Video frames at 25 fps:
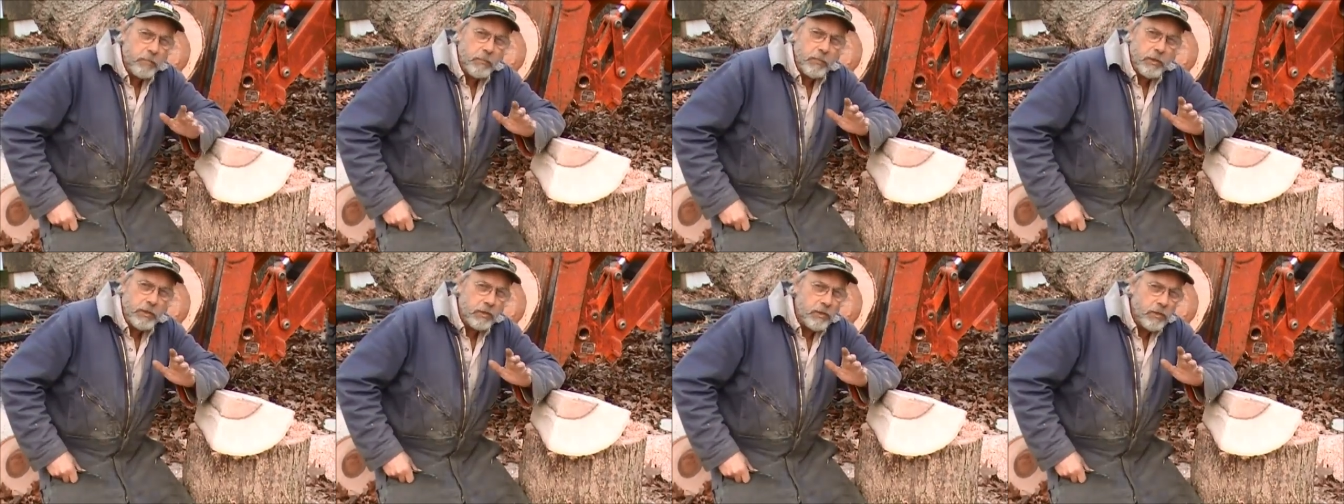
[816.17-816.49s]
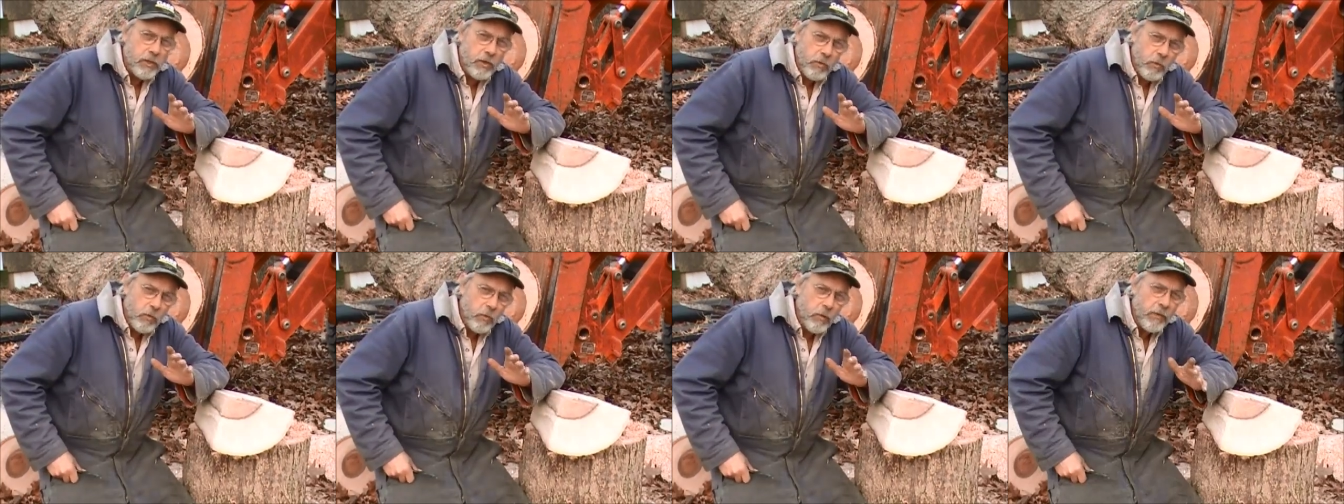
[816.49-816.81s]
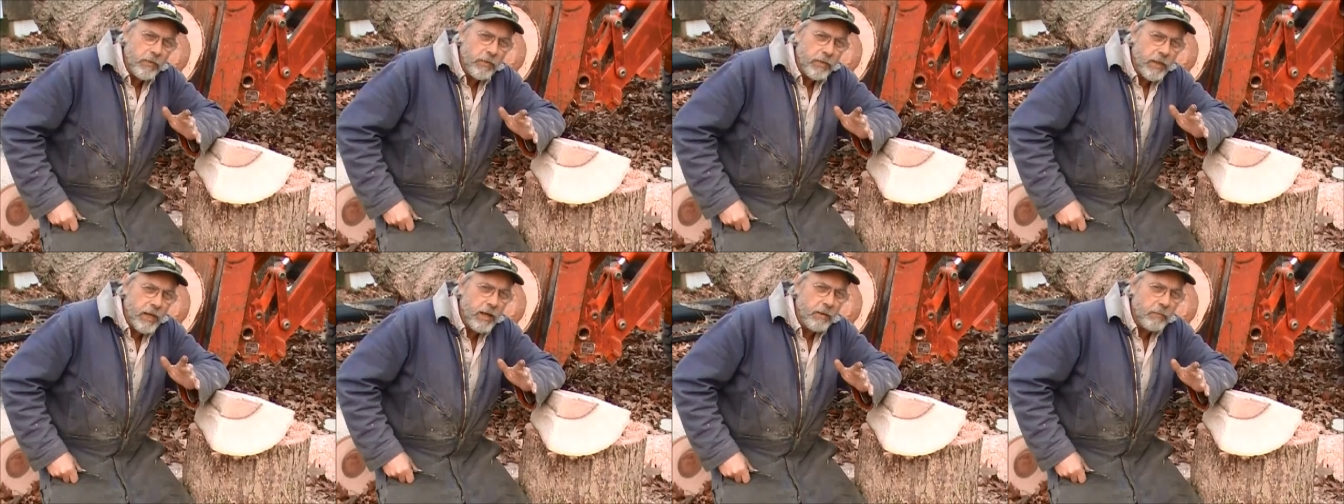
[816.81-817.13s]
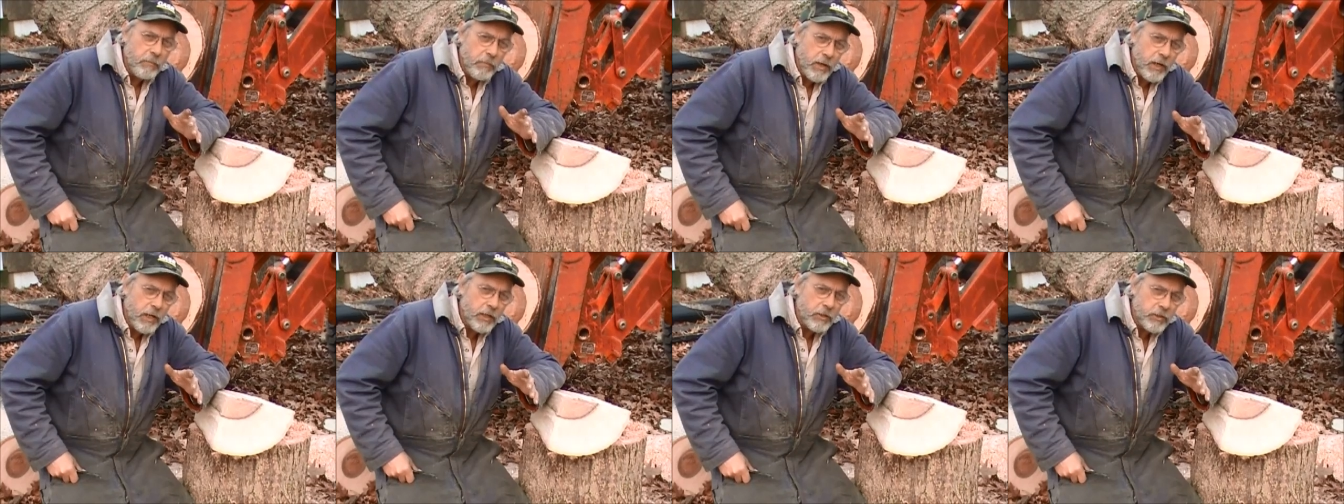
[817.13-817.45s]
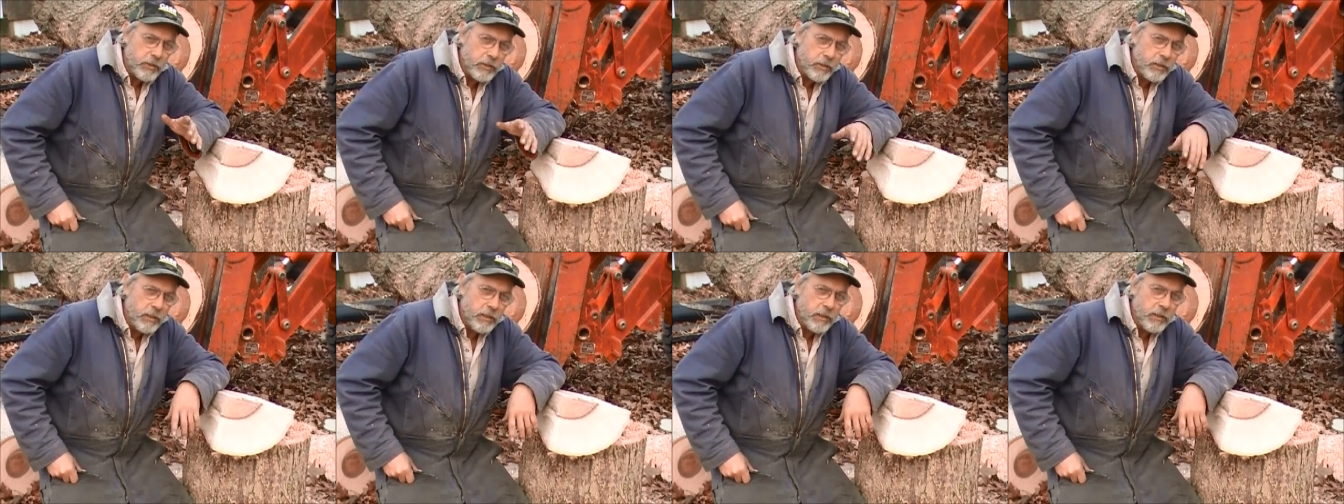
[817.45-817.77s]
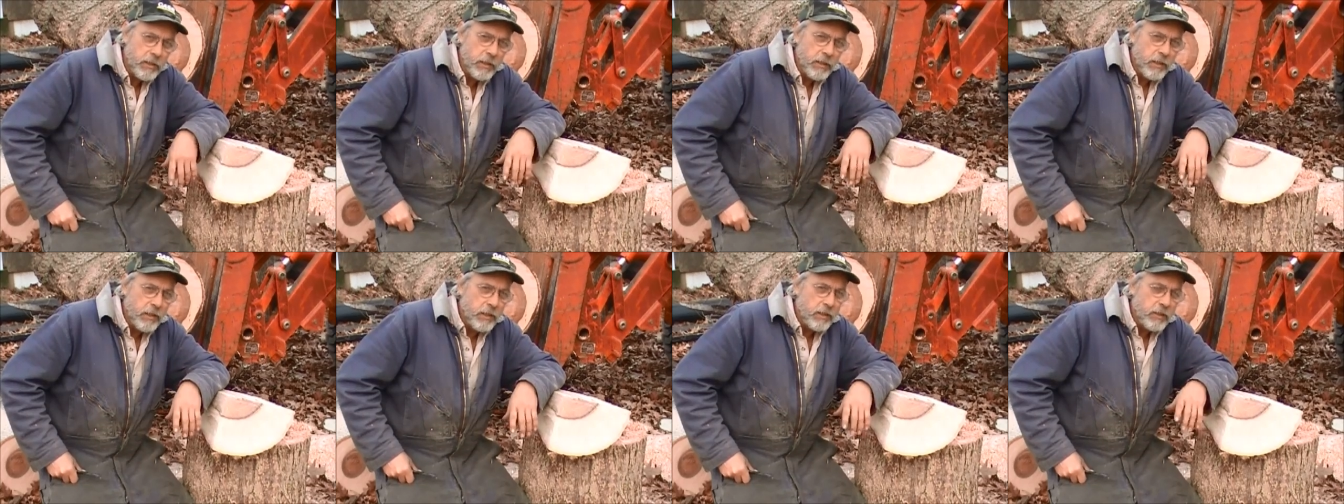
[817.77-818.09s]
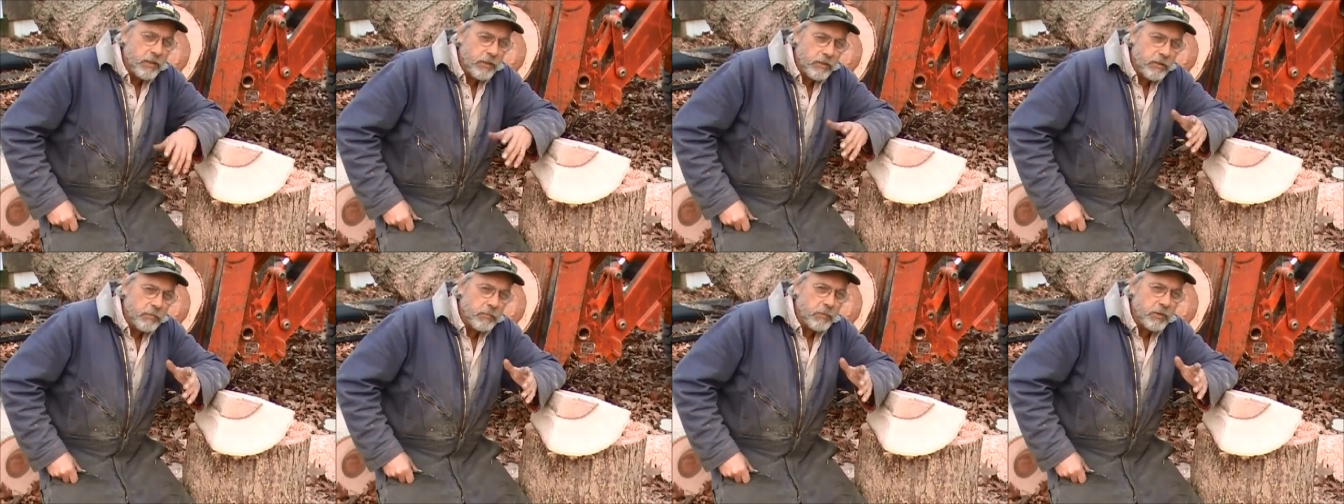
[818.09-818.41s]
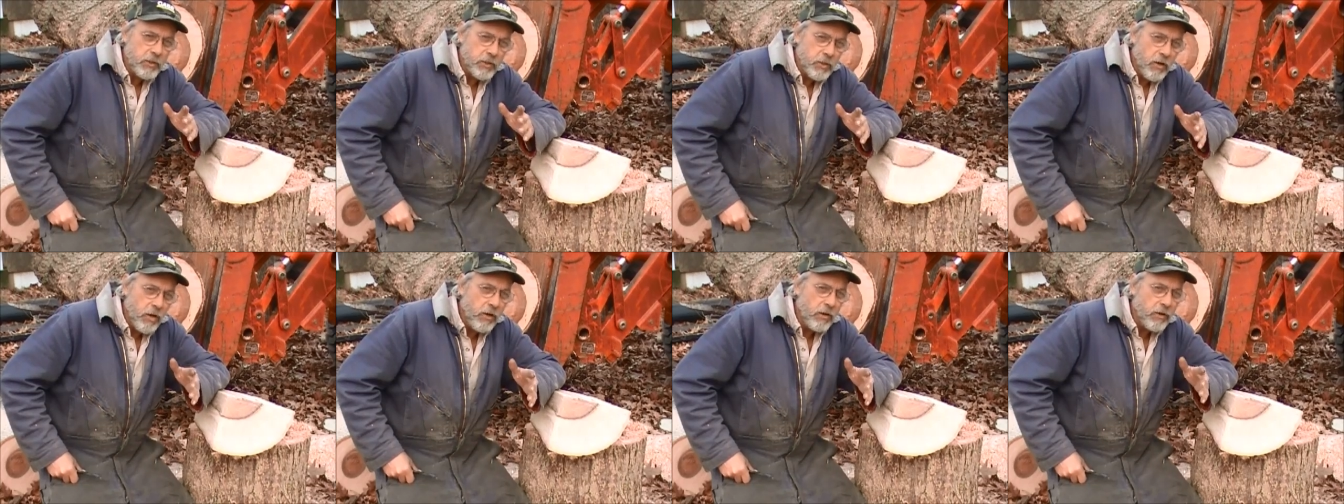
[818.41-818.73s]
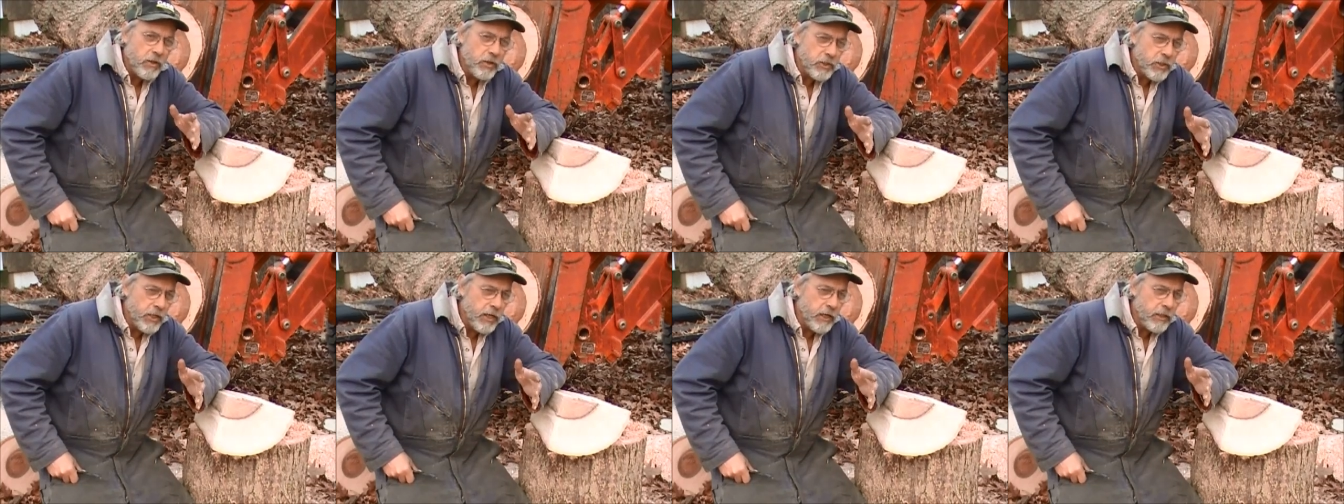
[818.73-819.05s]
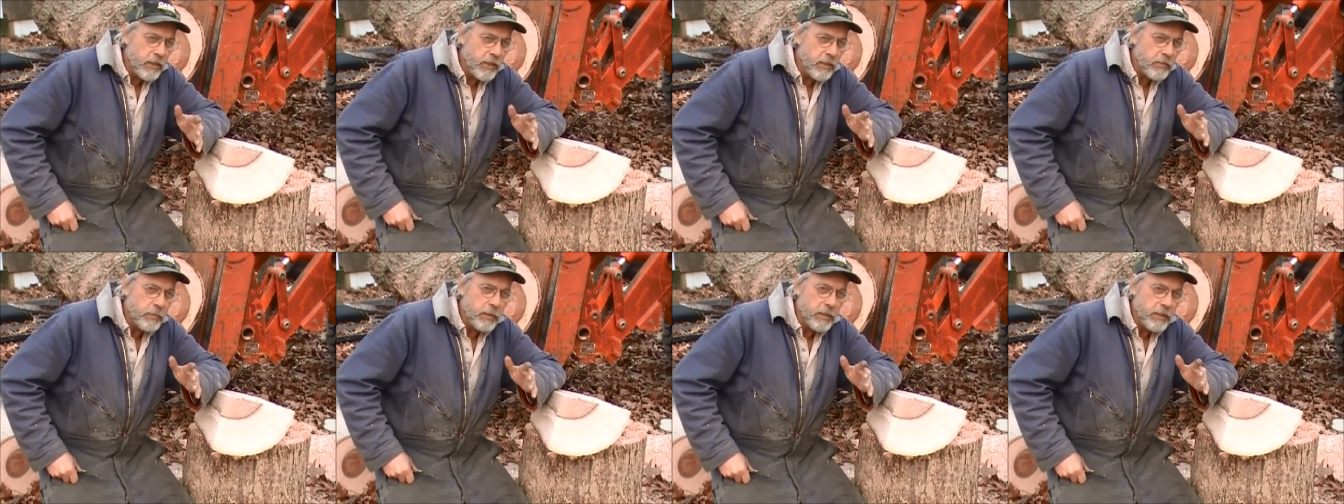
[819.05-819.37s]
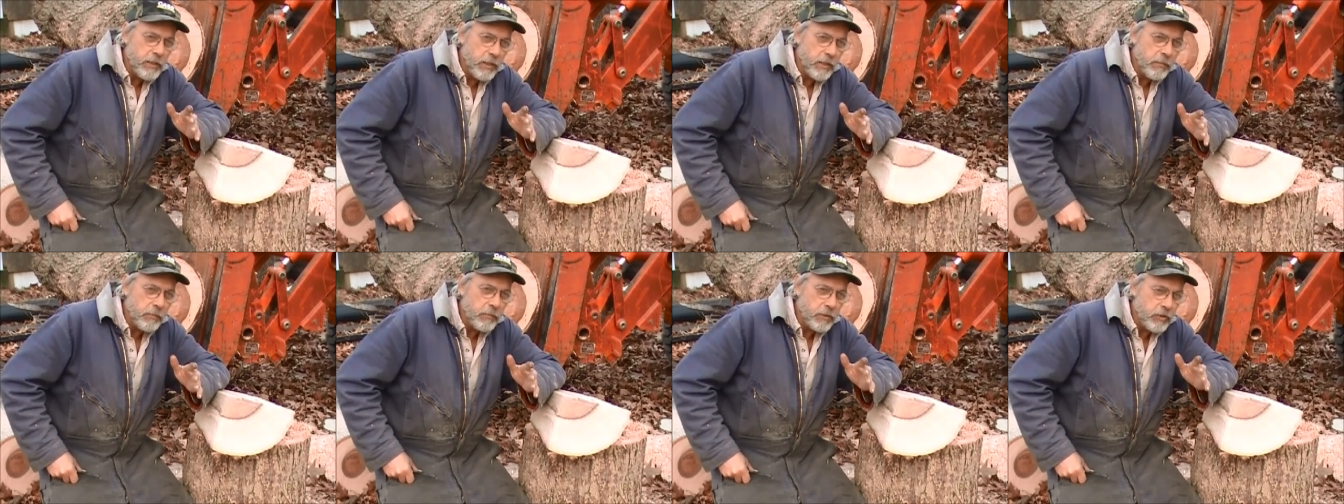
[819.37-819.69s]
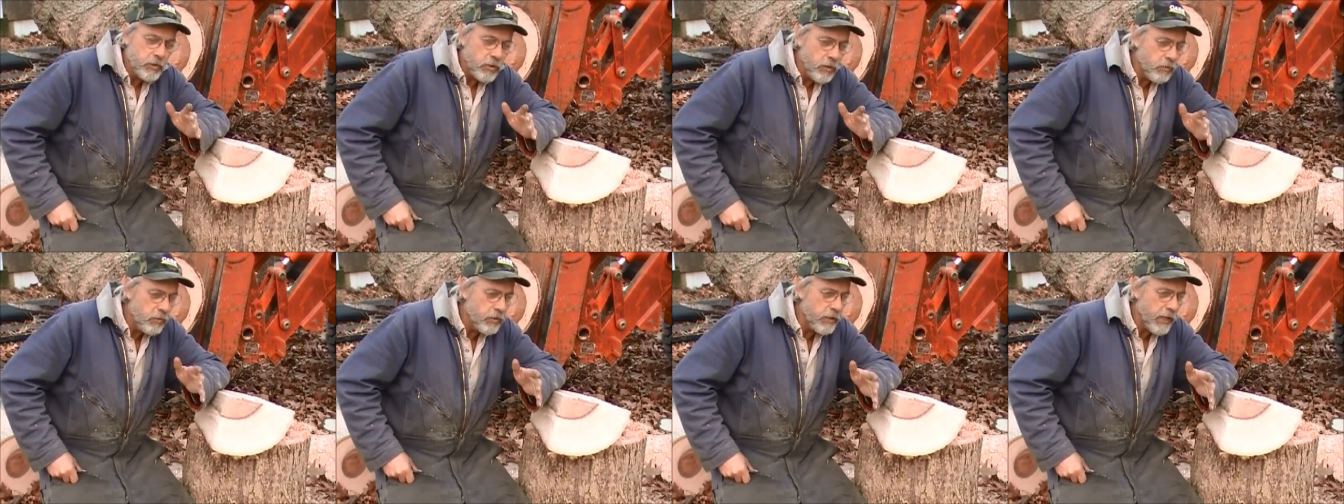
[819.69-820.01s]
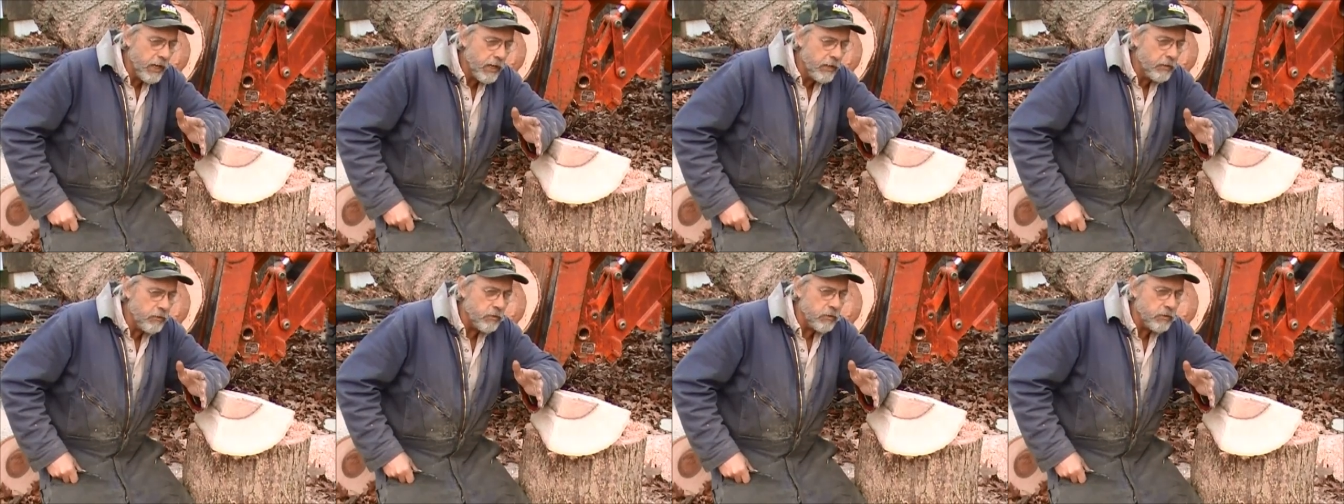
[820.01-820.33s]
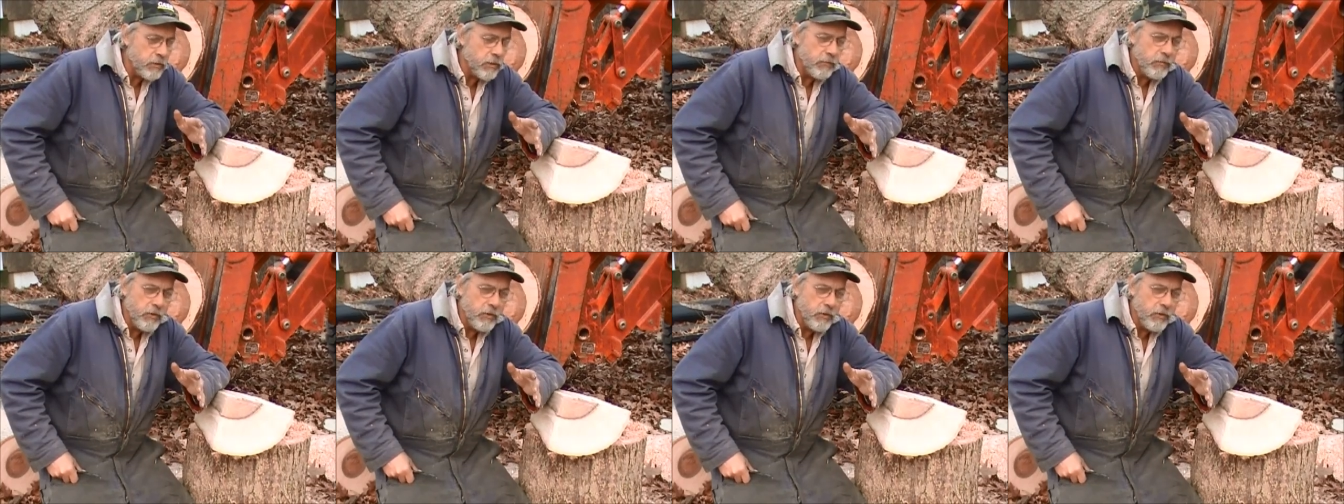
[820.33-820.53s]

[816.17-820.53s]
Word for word: but you don't want that much because the saw, the chain just becomes too dangerous.